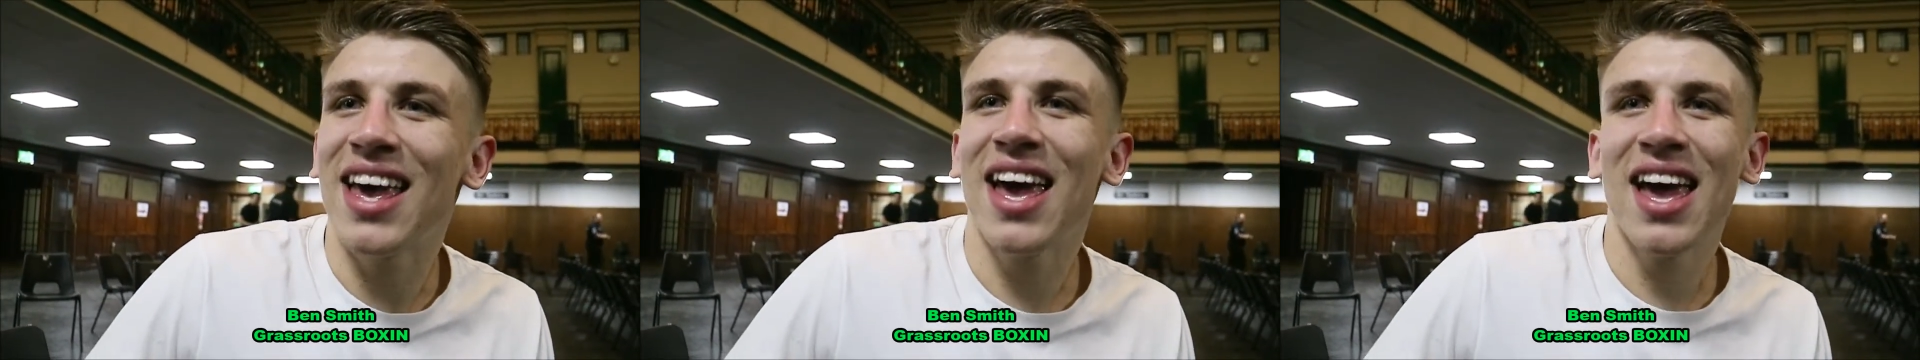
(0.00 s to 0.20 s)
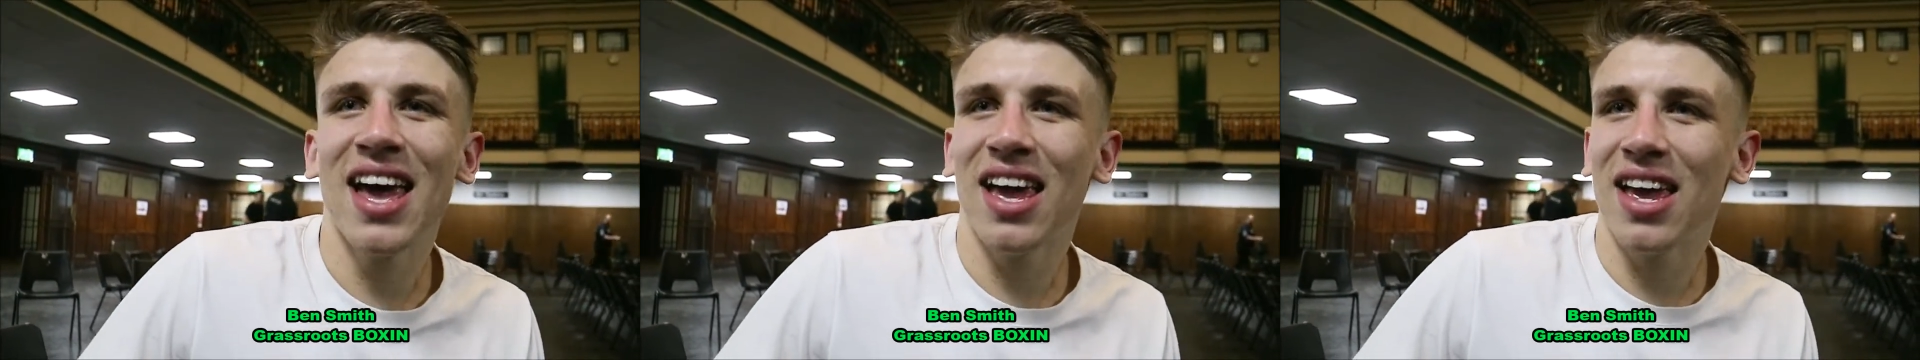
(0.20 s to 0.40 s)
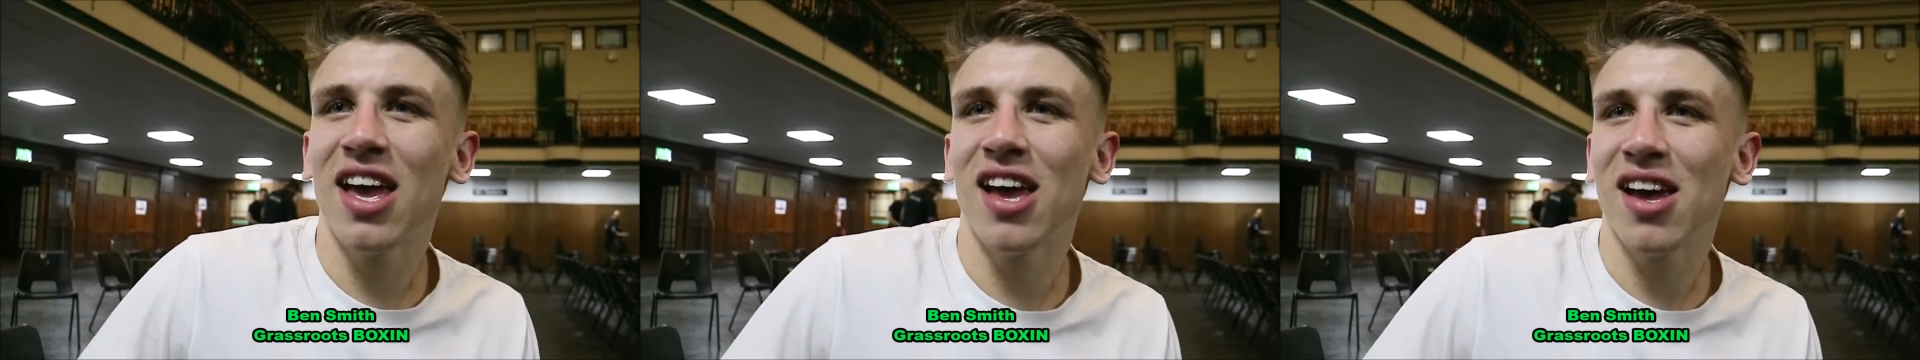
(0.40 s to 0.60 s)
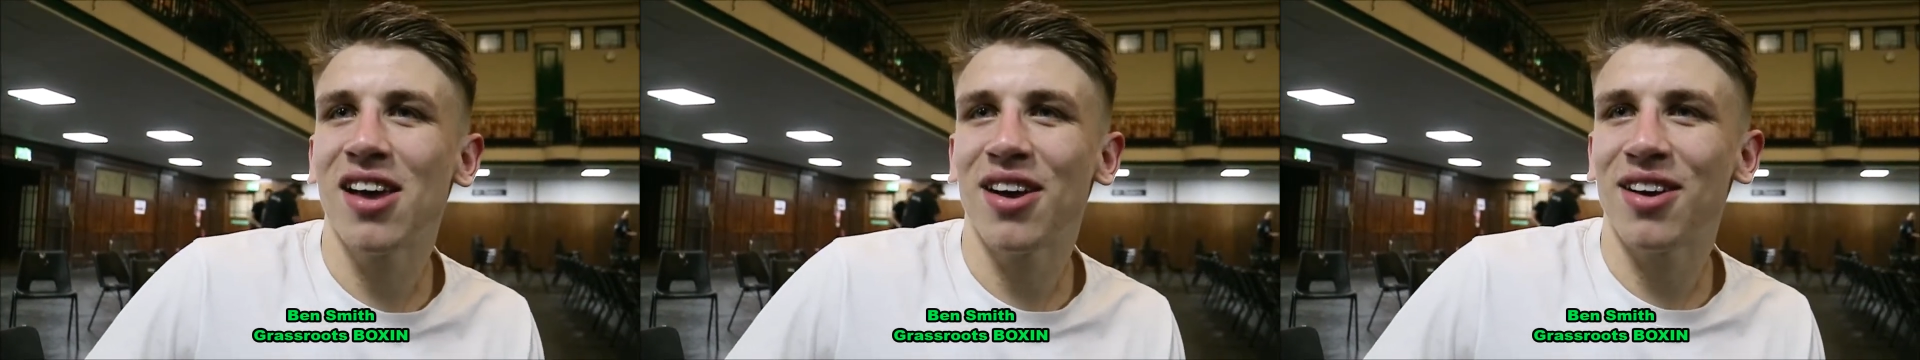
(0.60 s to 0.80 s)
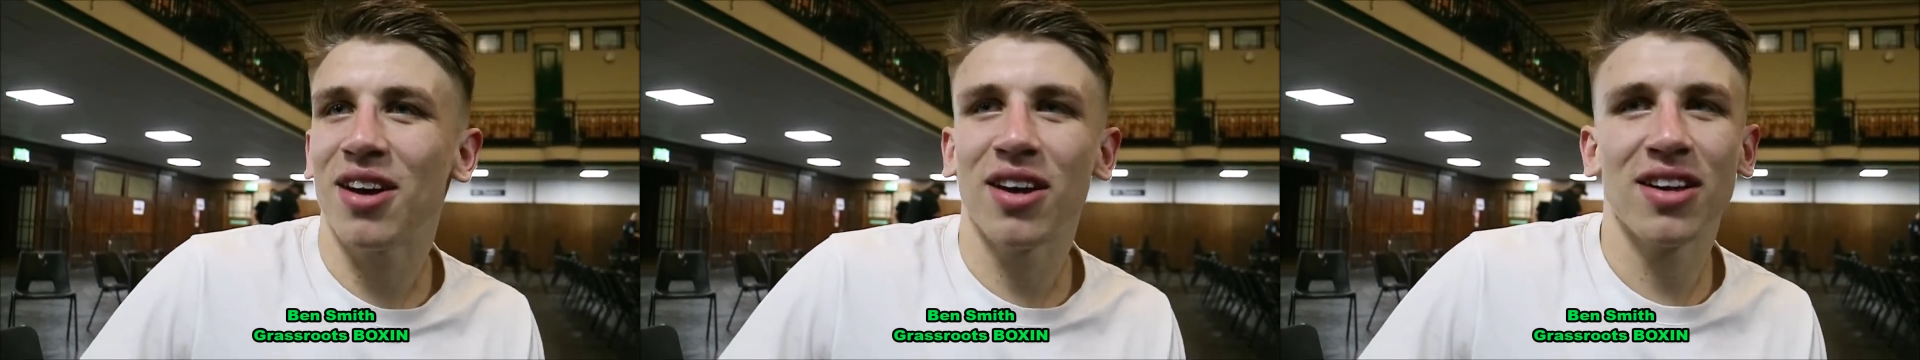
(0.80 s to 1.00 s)

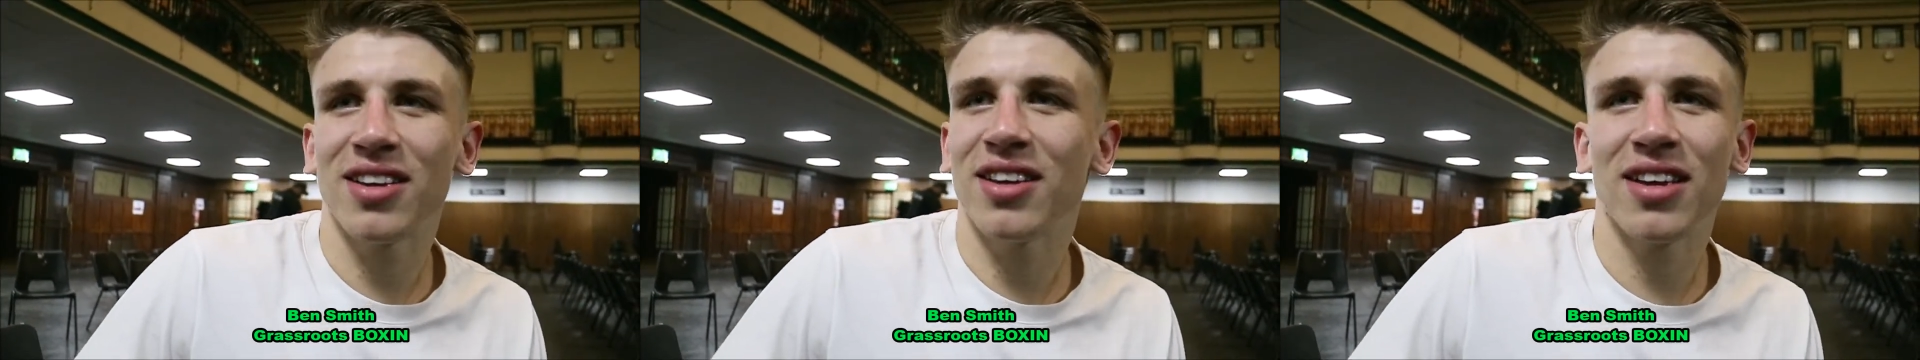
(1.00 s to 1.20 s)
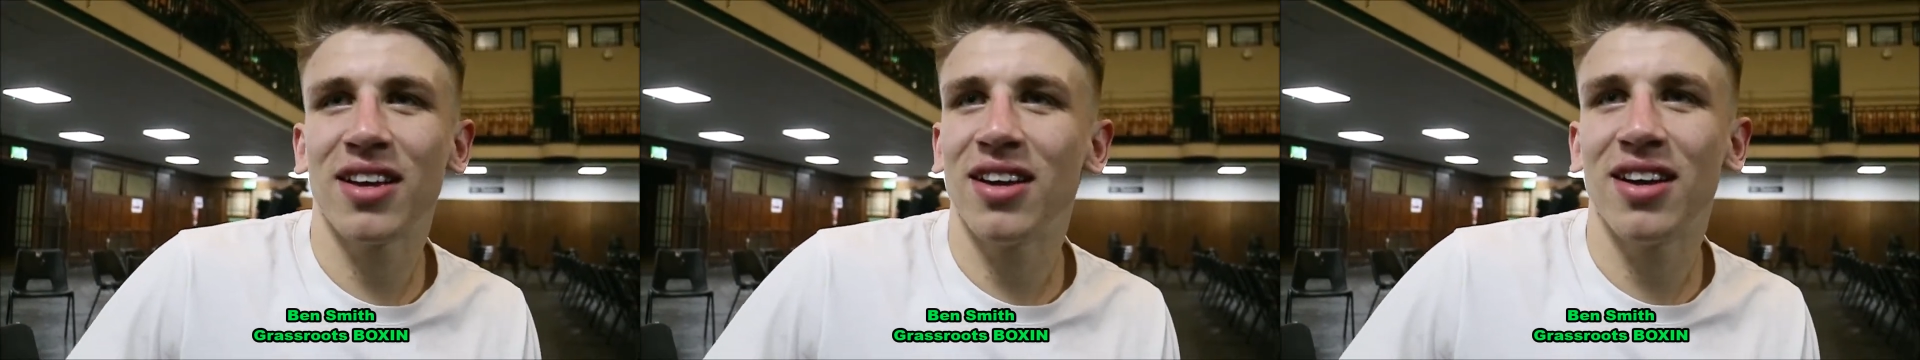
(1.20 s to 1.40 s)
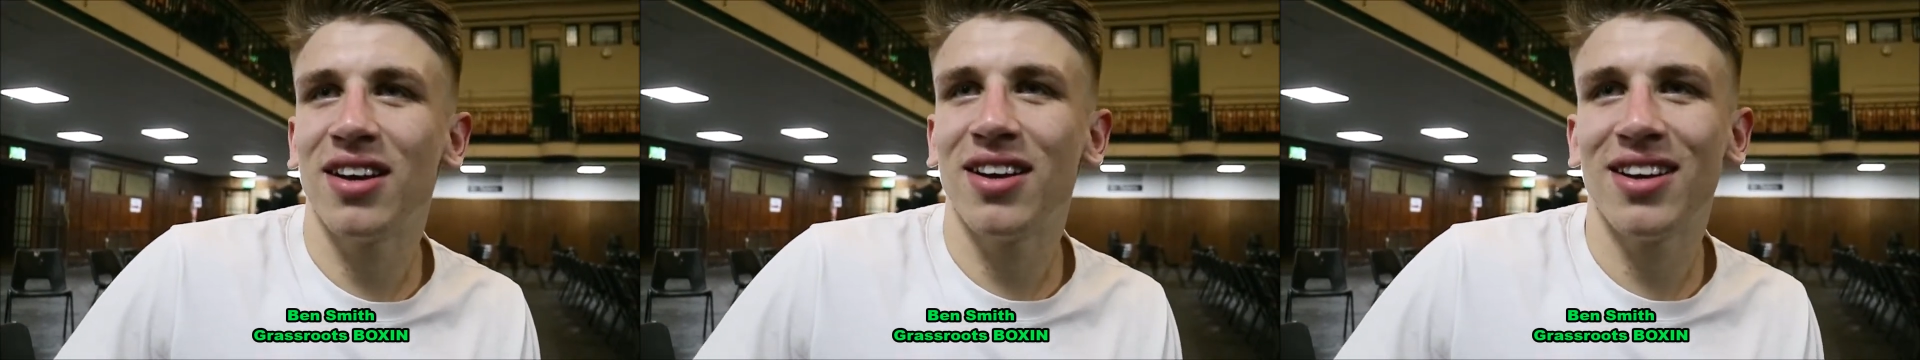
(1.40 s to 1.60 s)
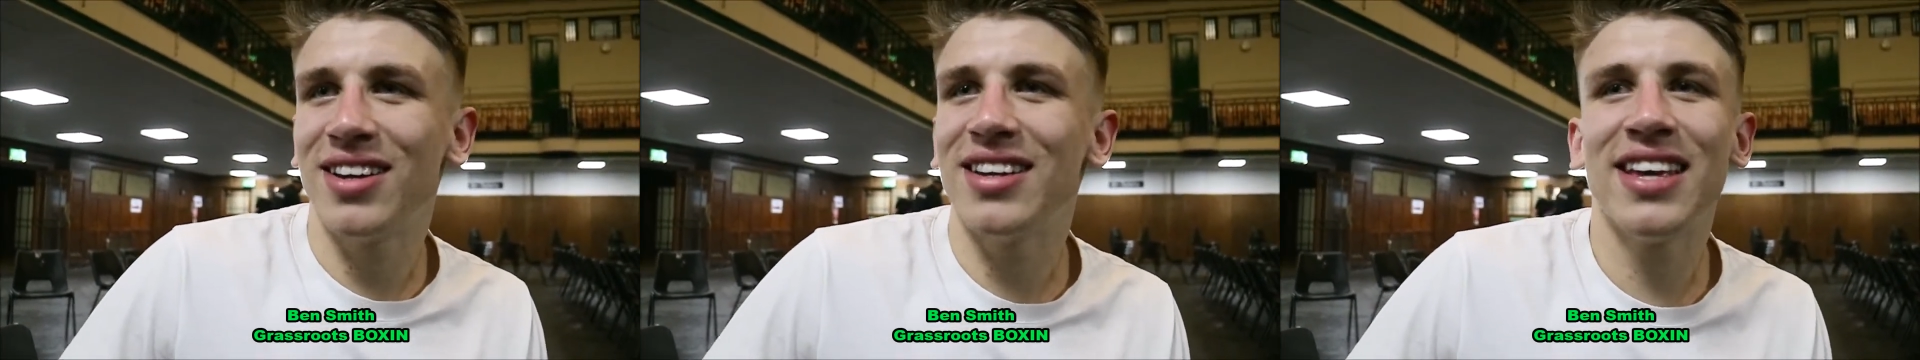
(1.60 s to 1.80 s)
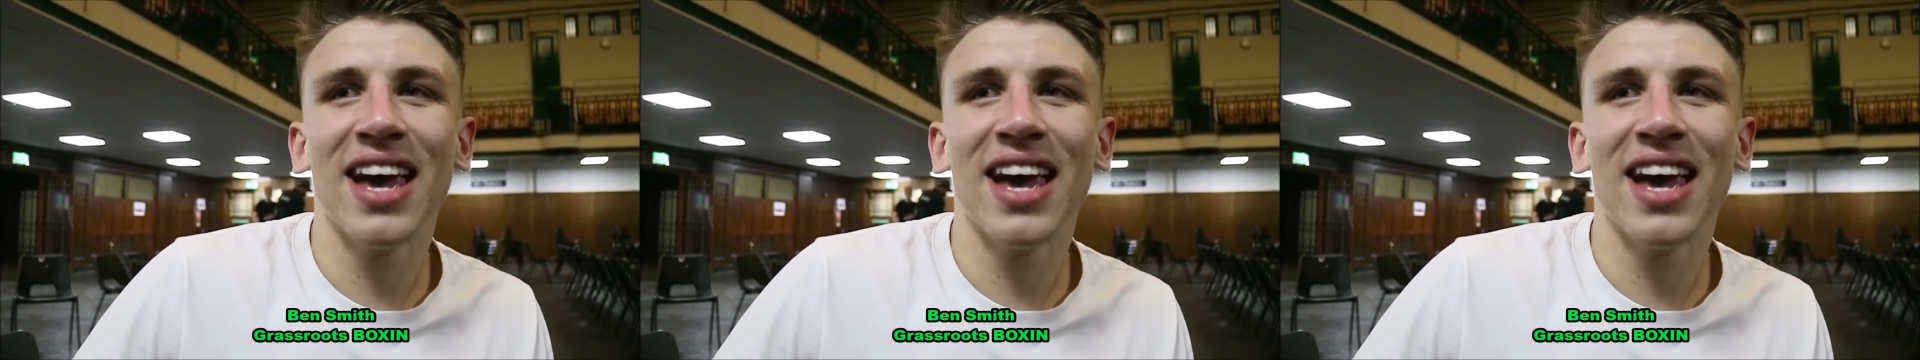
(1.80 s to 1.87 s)
Yeah. Like, sorry for myself.